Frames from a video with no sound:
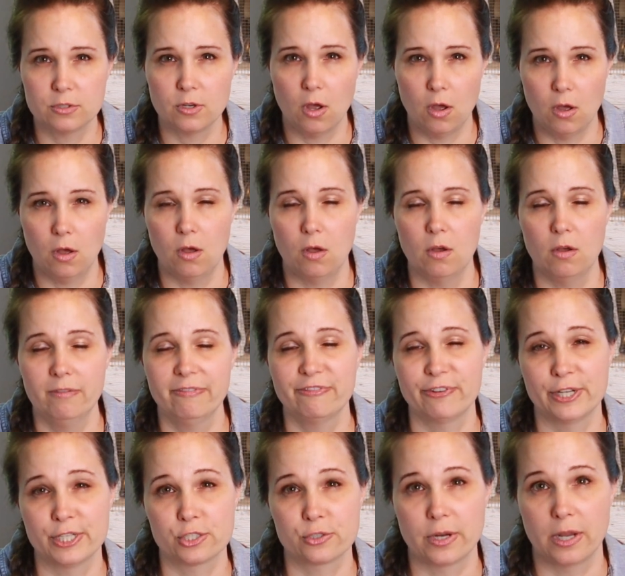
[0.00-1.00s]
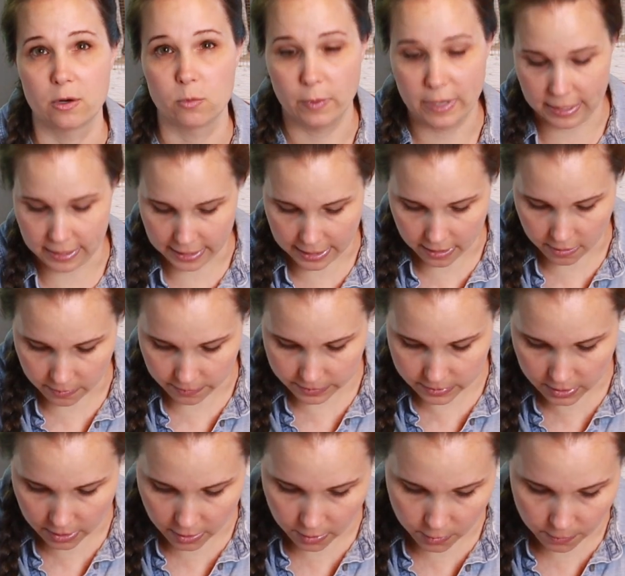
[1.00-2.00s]
all fresh ground wheat now.
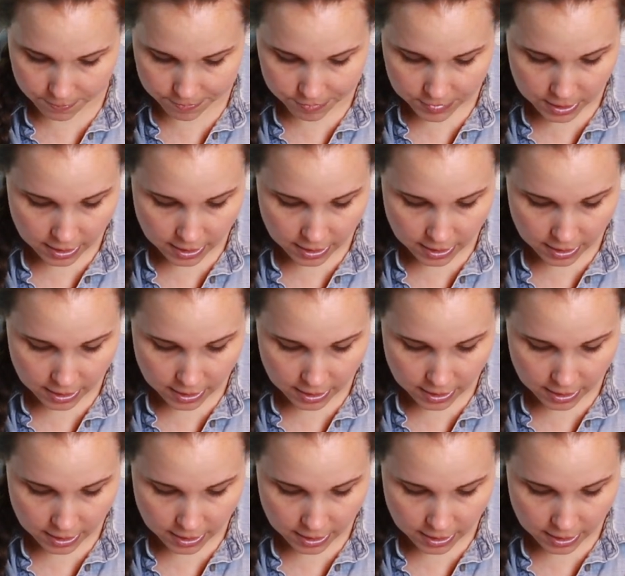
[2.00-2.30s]
So,